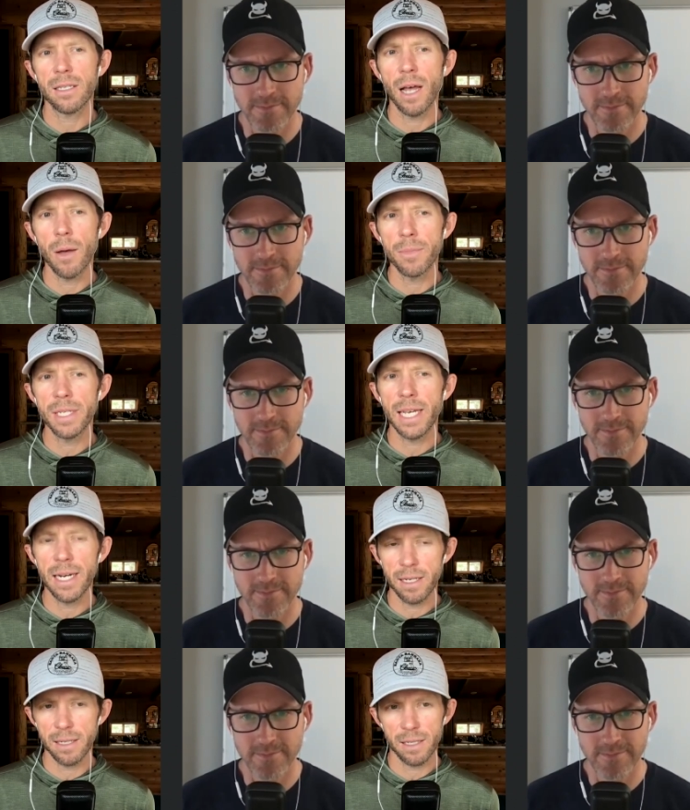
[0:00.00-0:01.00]
Speaker 1: some
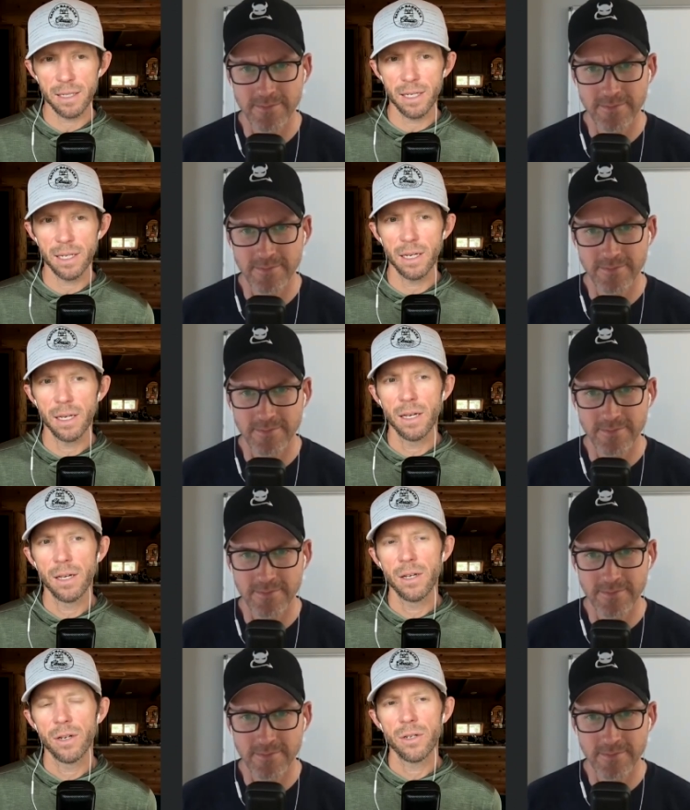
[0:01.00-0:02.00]
tendency
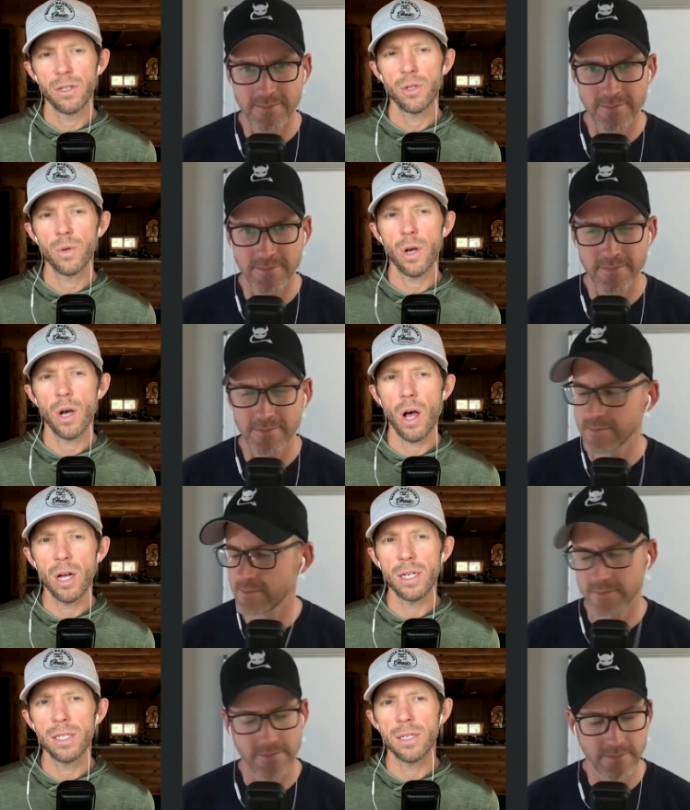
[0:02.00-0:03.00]
to
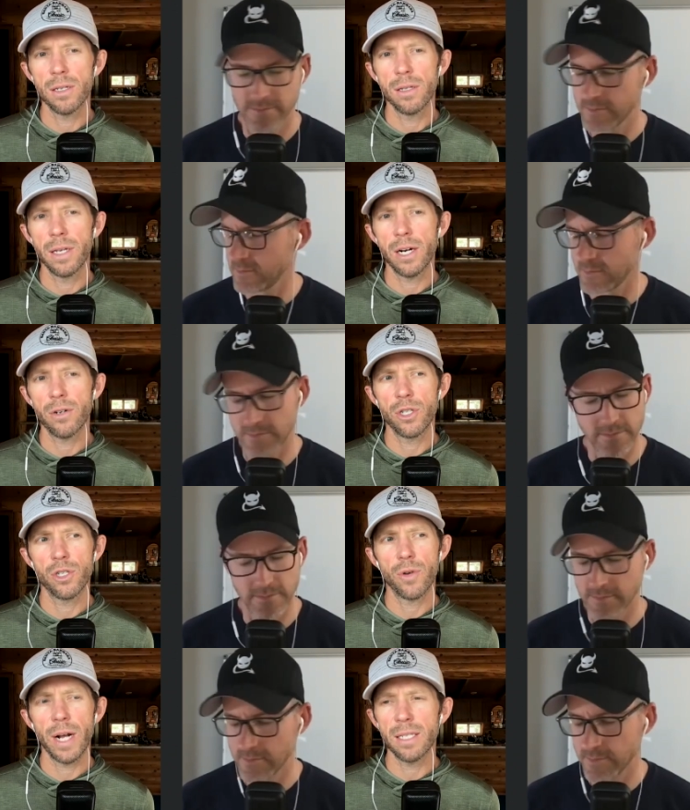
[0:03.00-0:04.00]
cause their
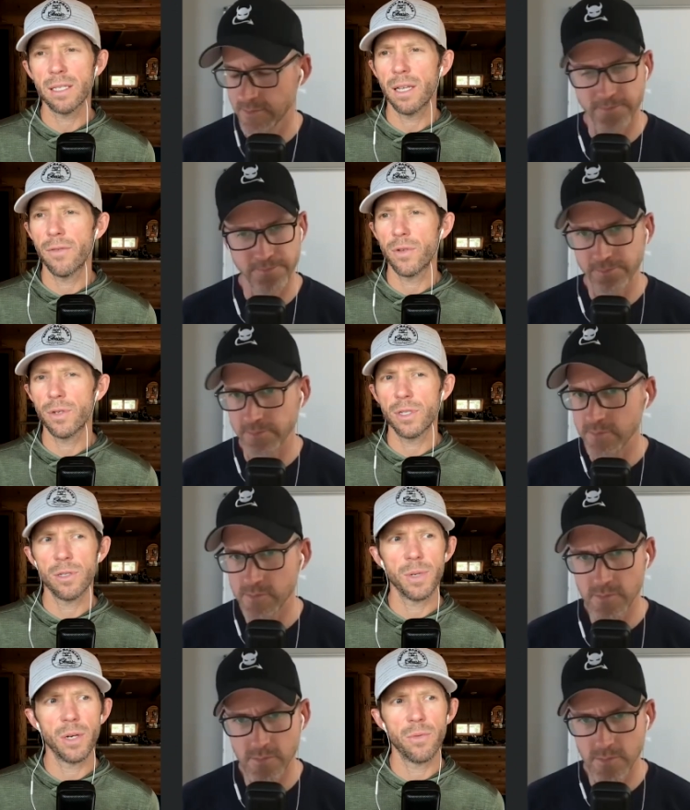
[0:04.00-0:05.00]
stress levels
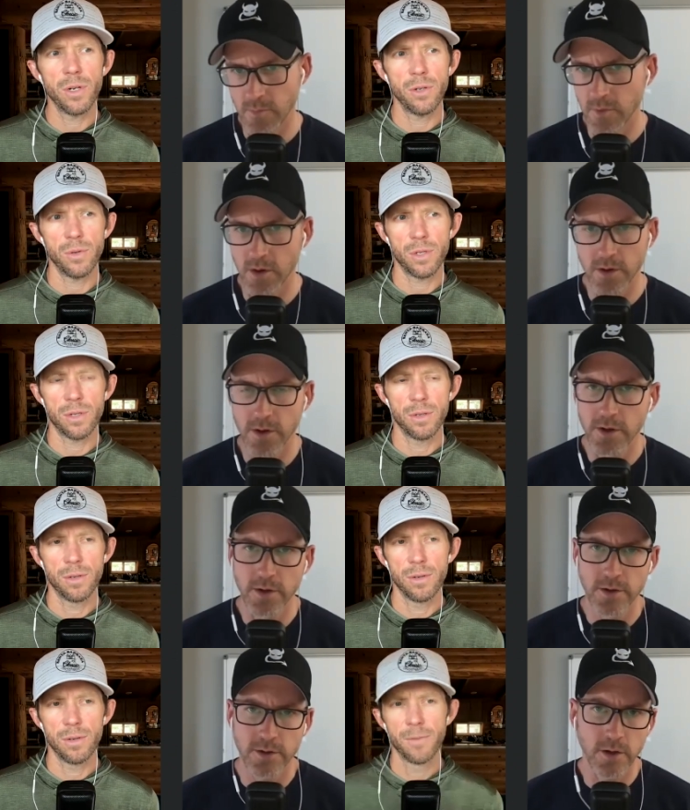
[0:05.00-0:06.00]
to be reduced.
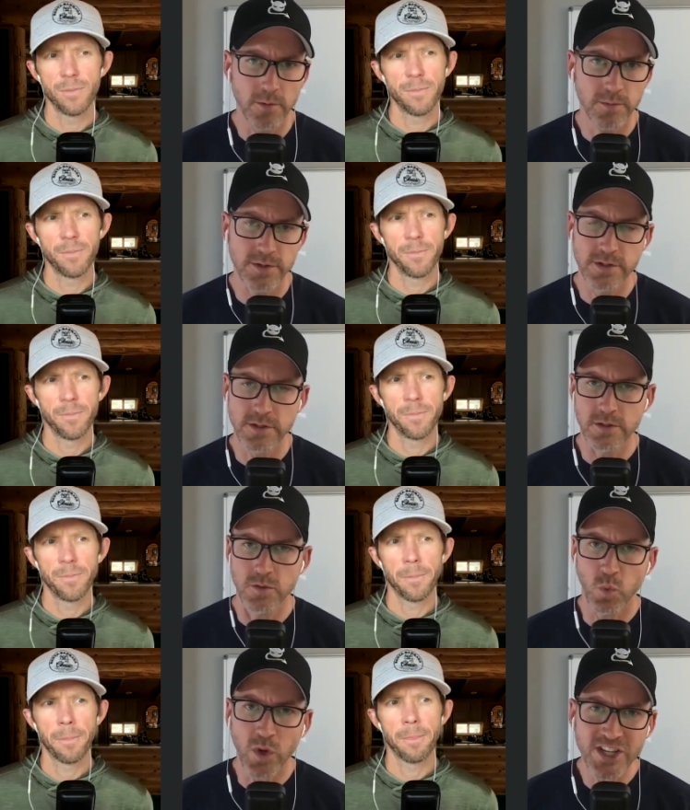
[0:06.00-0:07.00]
Speaker 2: No, this is
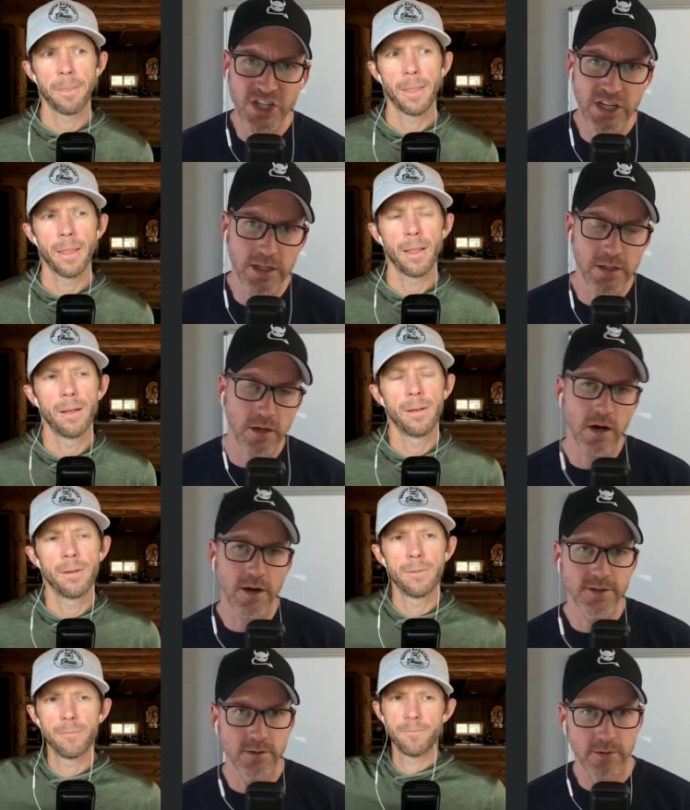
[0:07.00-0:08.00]
switching the
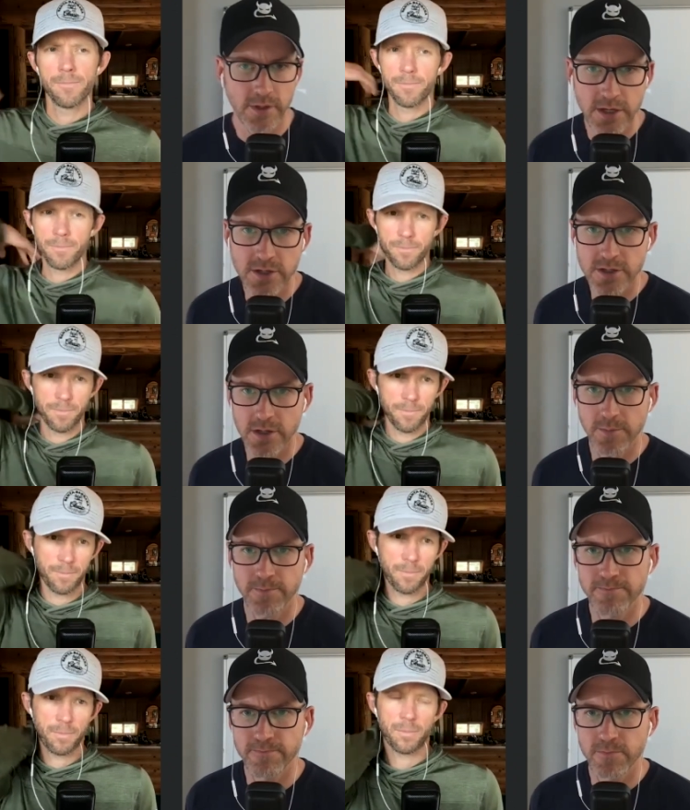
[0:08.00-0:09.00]
causal
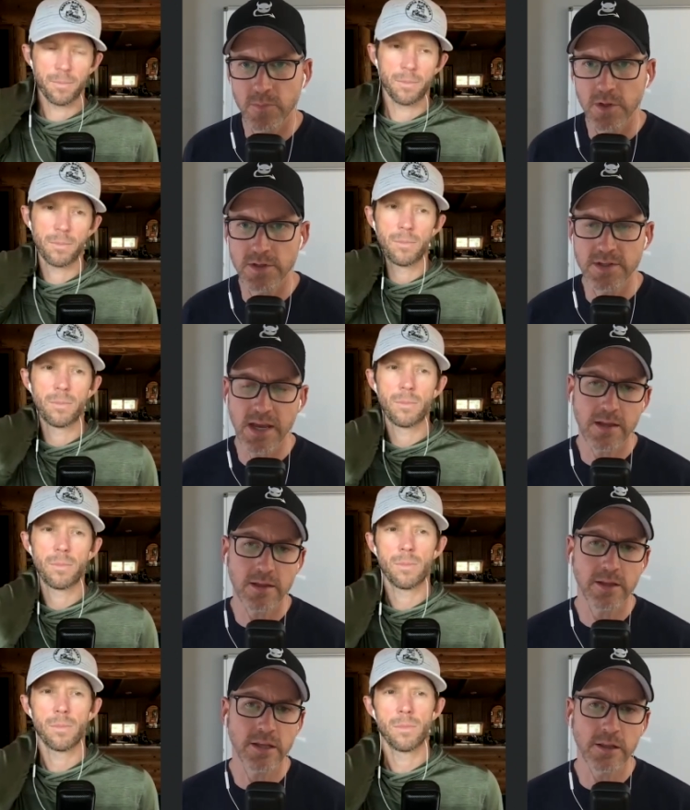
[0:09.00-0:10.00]
relationship. It's
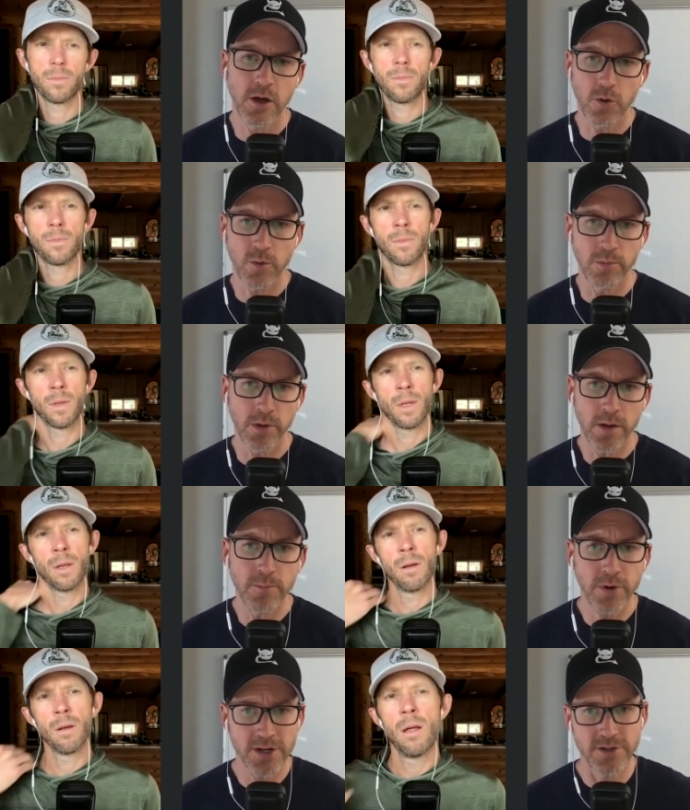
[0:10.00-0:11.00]
saying that the lower
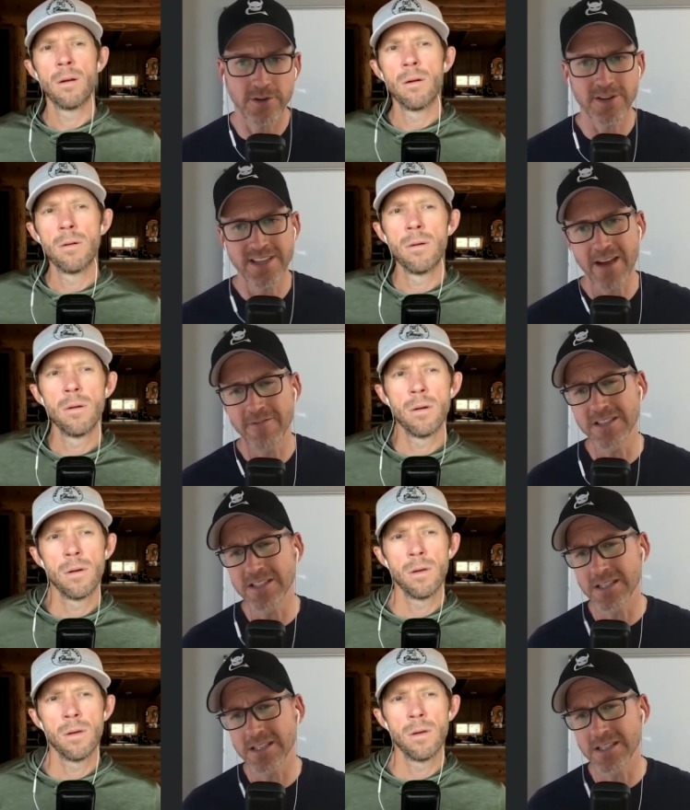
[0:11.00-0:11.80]
blood pressure is having